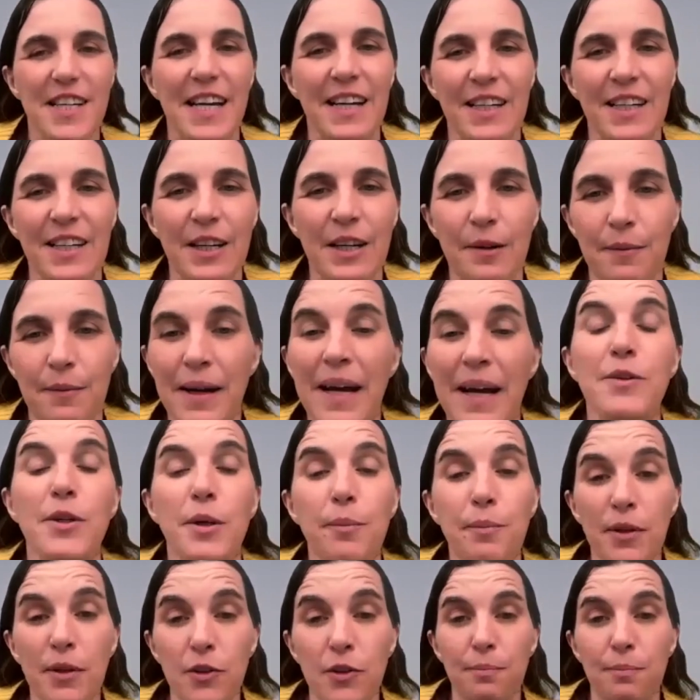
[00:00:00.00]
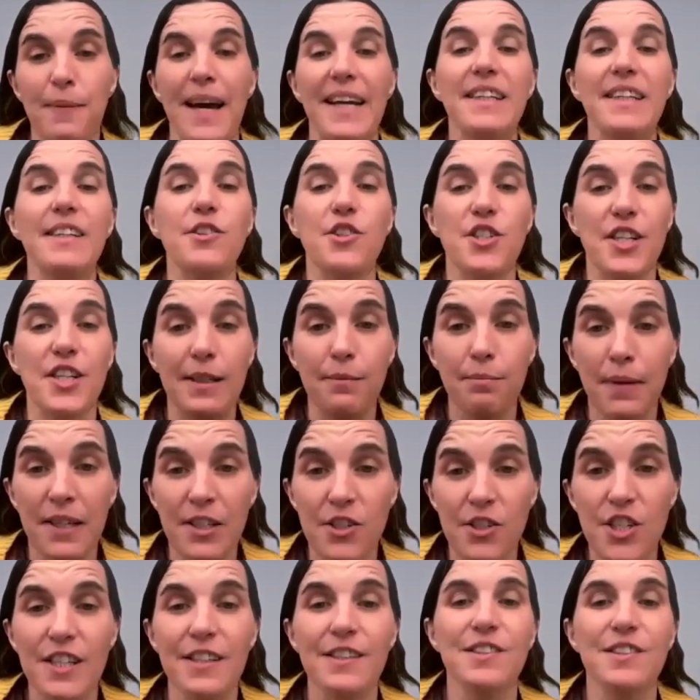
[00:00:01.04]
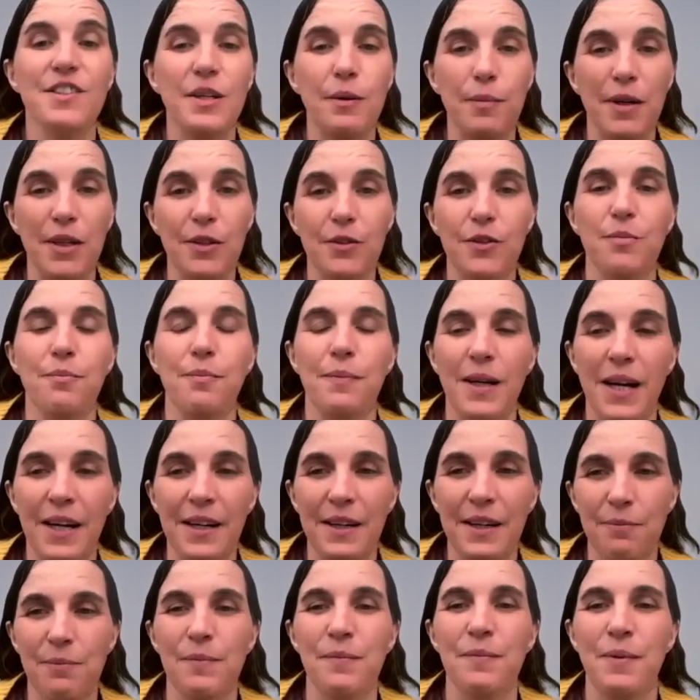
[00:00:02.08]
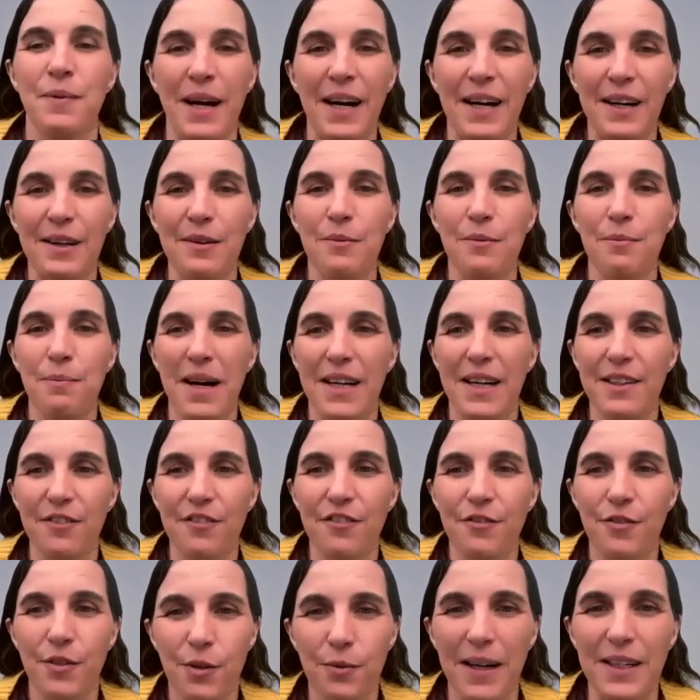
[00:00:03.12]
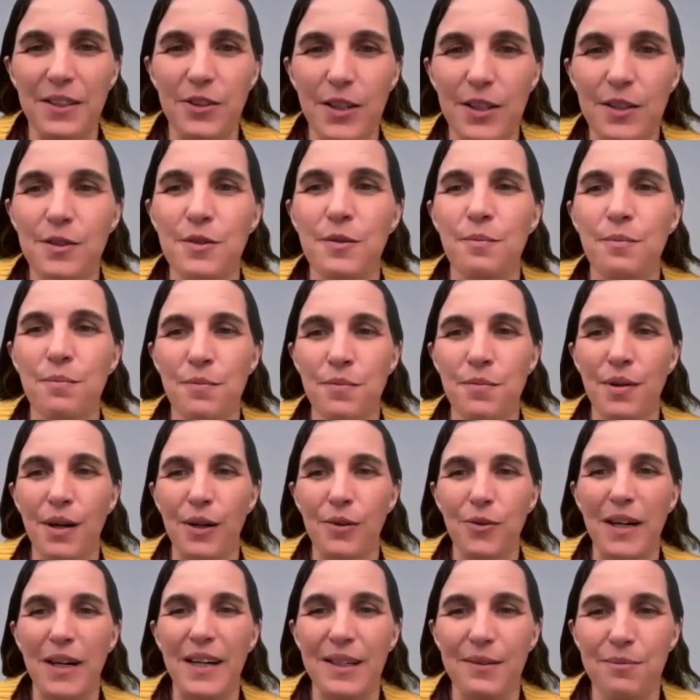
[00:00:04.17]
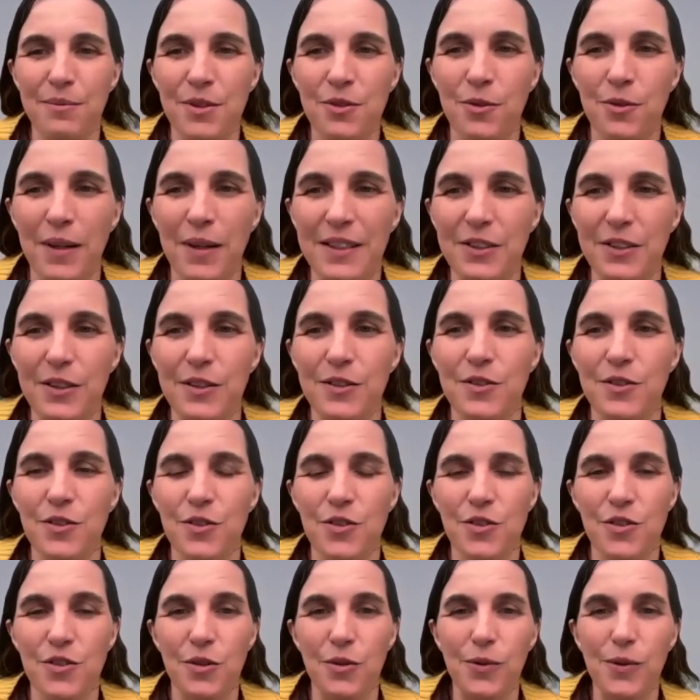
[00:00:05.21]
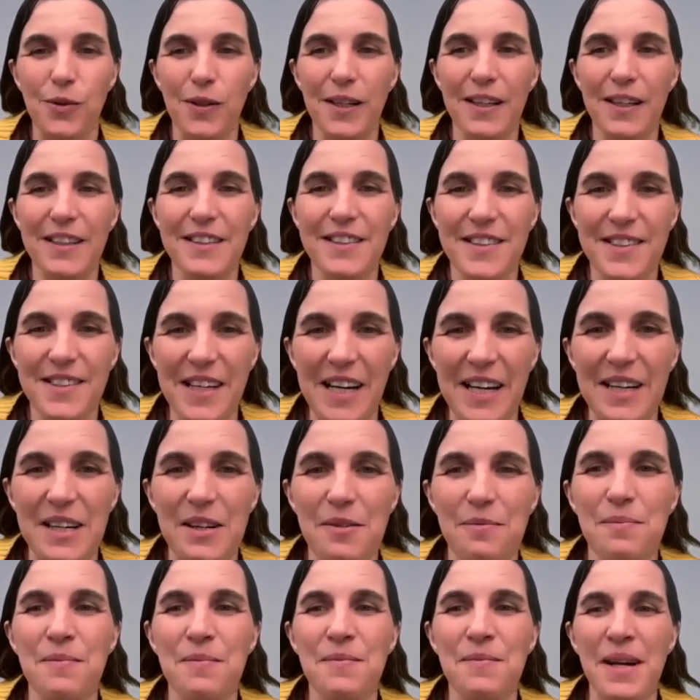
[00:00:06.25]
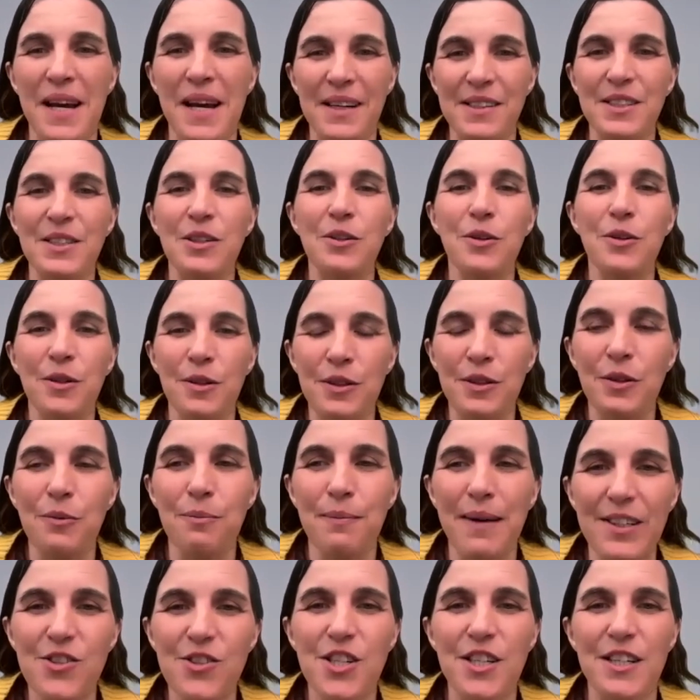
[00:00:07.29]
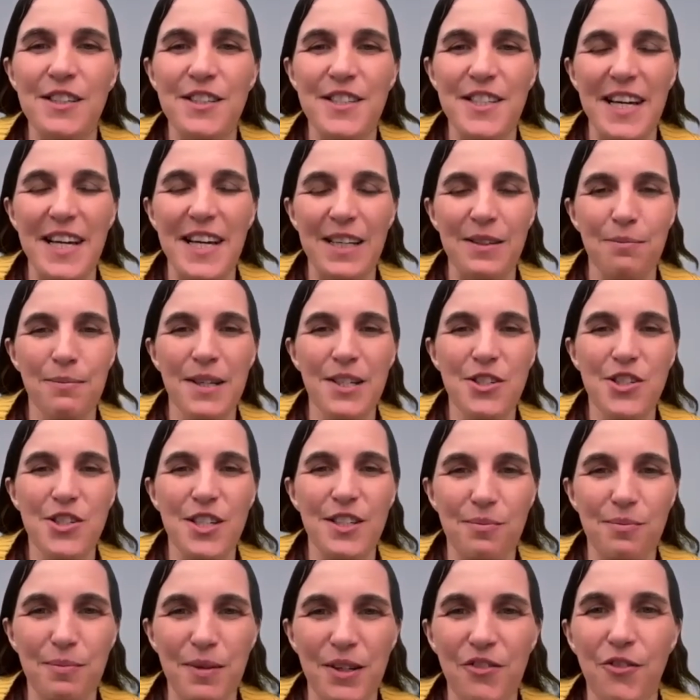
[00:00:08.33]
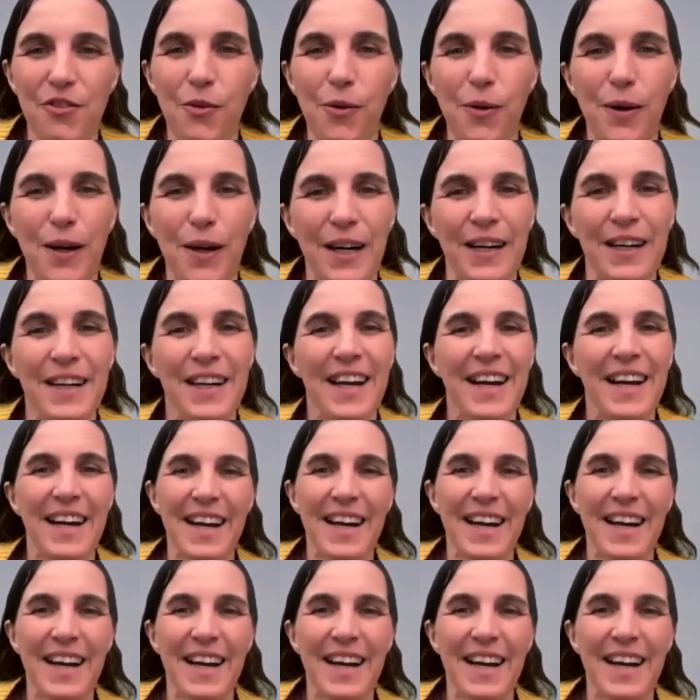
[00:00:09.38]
and you both manage admissions. You both are part of graduate programs, graduate schools, and you mentioned admissions before.